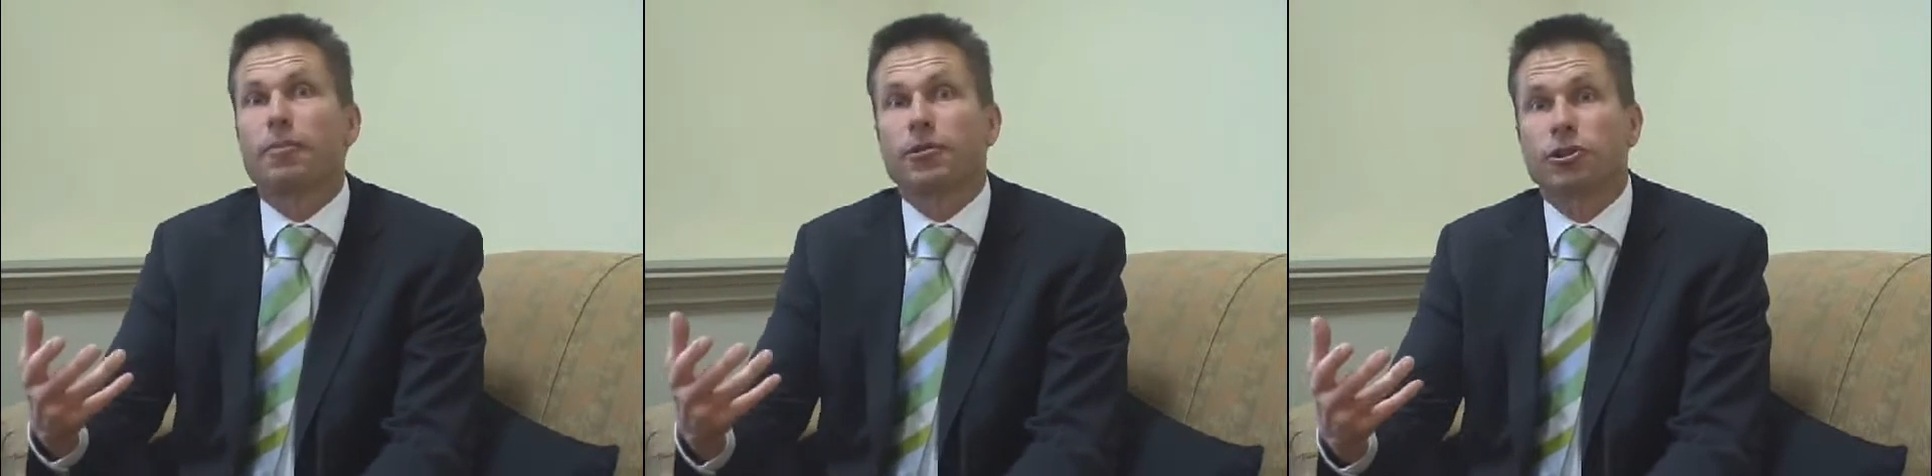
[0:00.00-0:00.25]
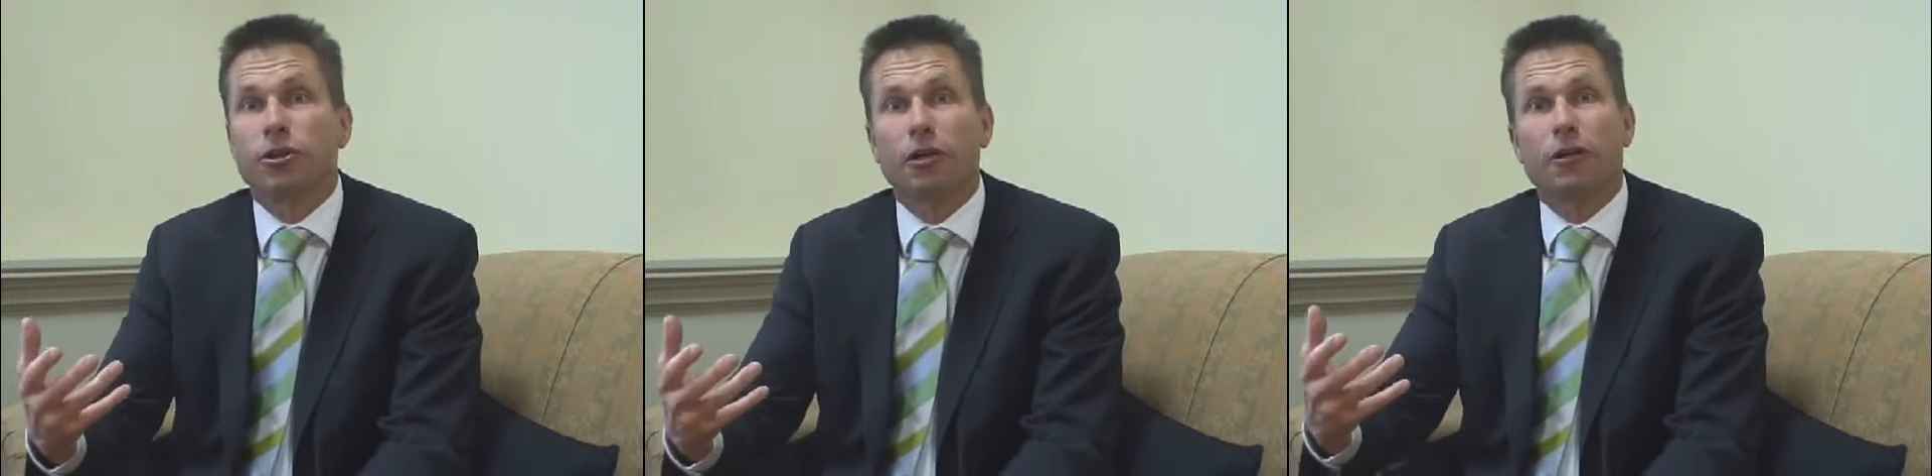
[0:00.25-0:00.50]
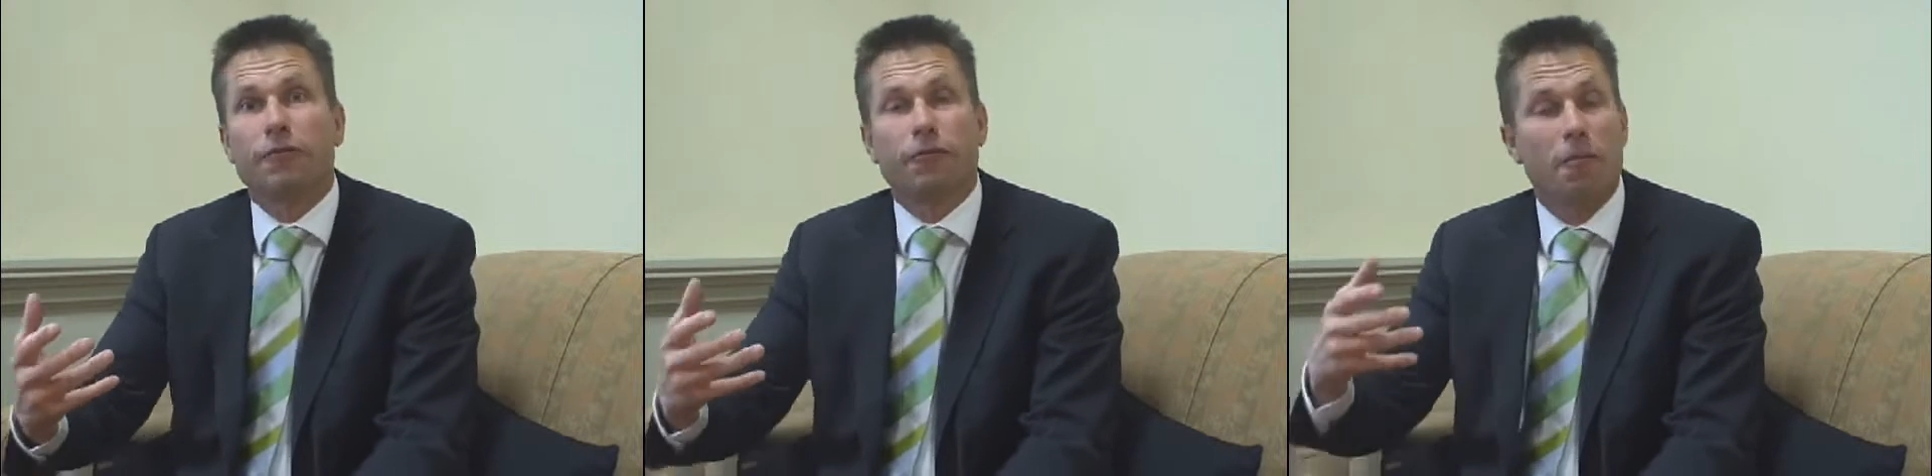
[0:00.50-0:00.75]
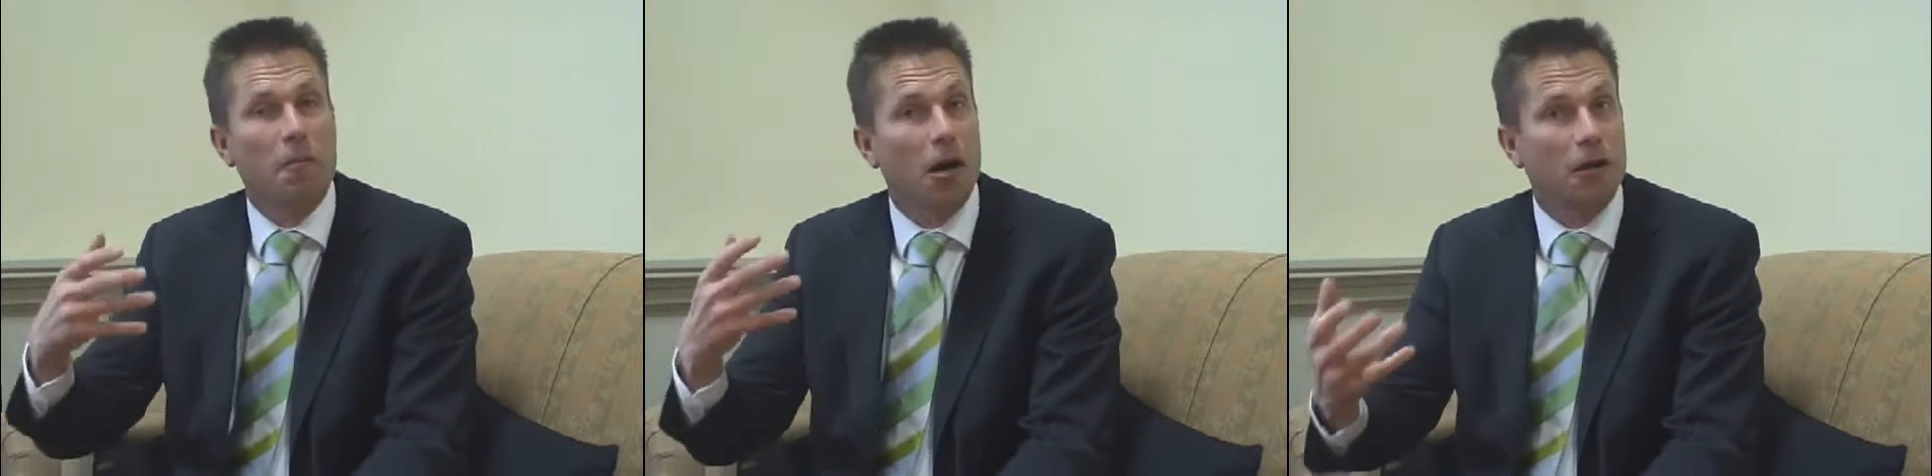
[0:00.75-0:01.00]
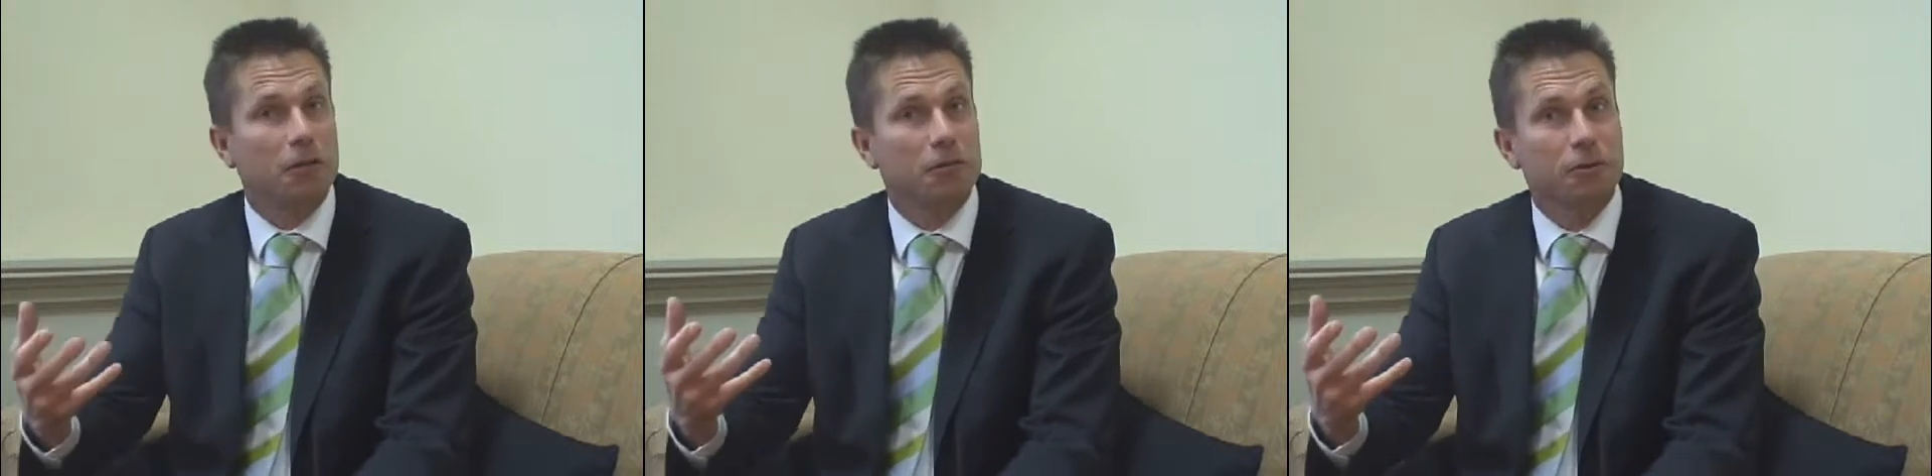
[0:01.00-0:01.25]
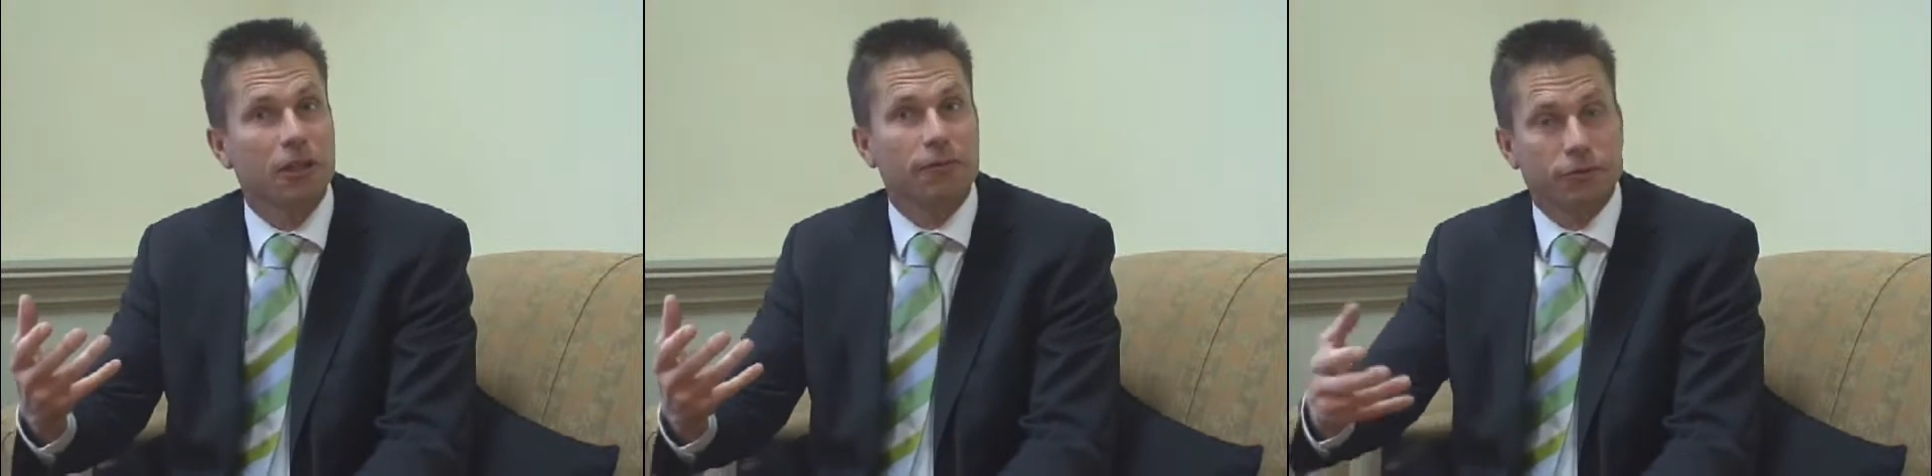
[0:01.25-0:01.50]
opportunity for Michael
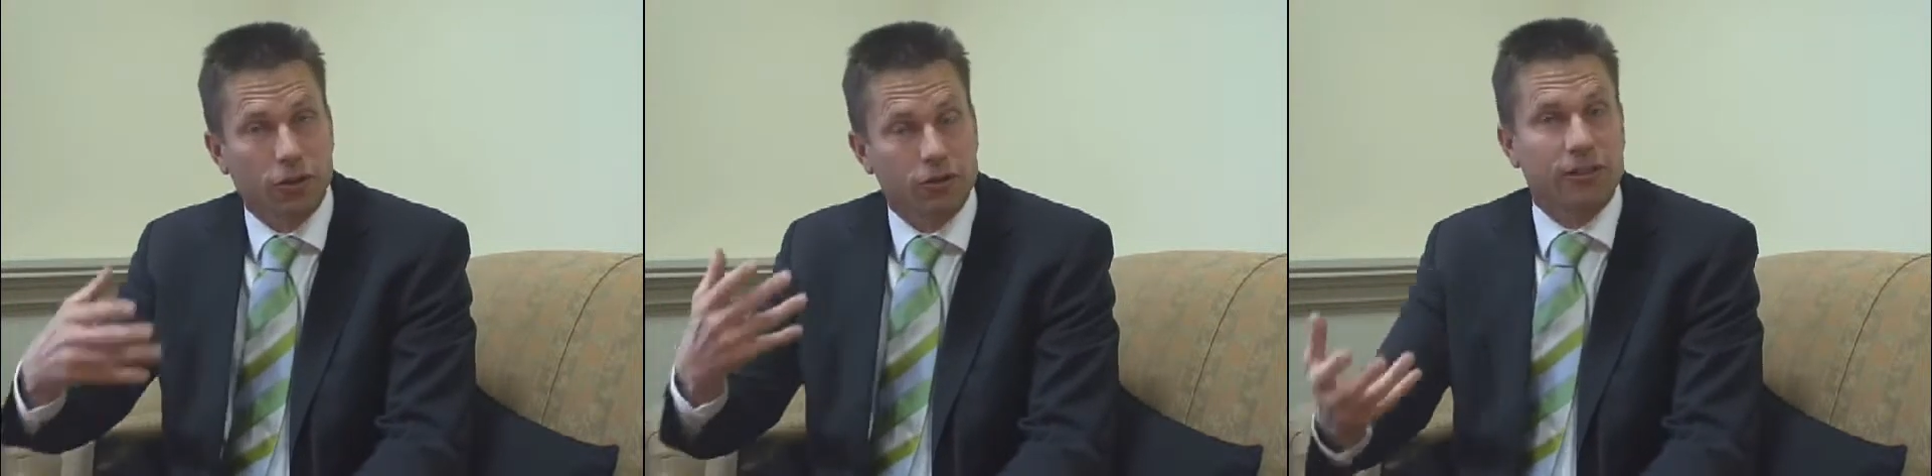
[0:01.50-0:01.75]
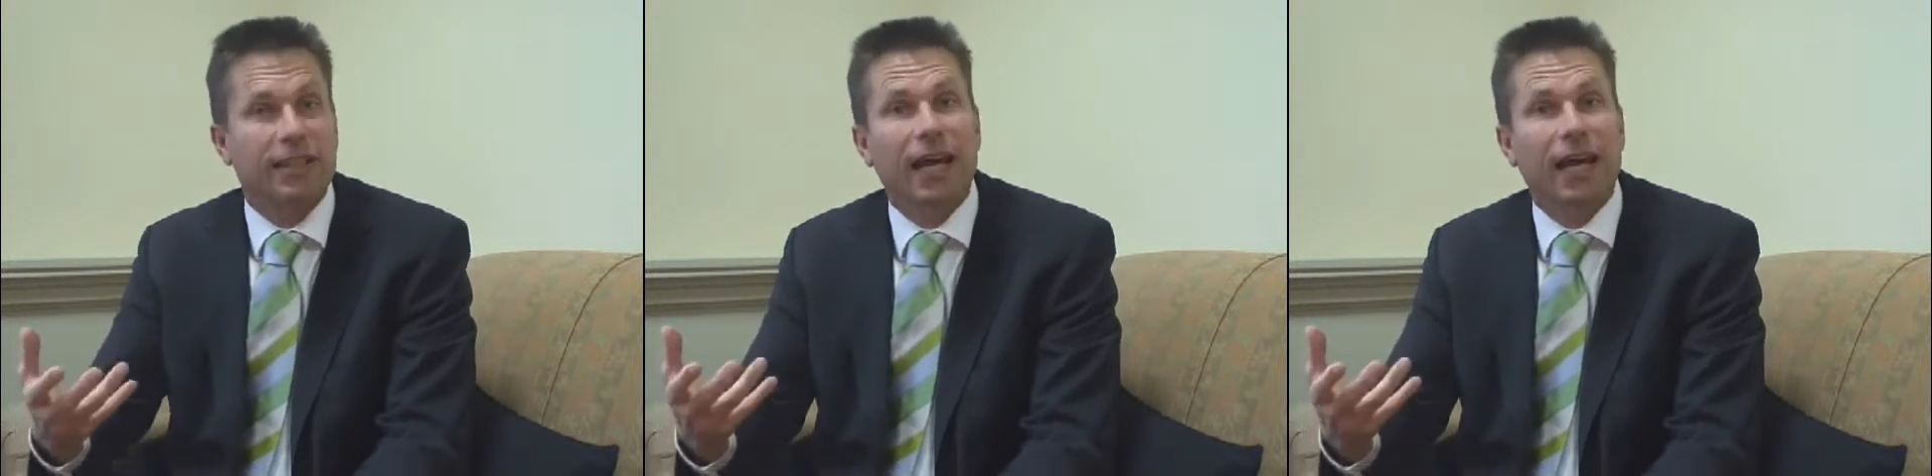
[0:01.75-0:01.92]
article for Dr.